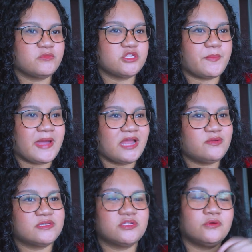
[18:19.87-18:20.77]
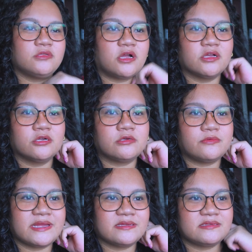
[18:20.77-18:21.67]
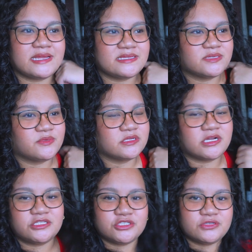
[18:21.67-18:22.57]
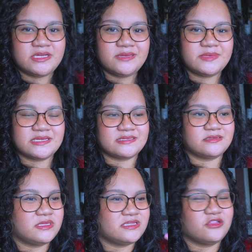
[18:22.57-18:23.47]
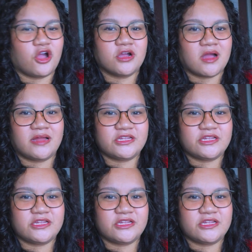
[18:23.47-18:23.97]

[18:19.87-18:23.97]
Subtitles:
Japan was no longer a recognizable country because it's long gone,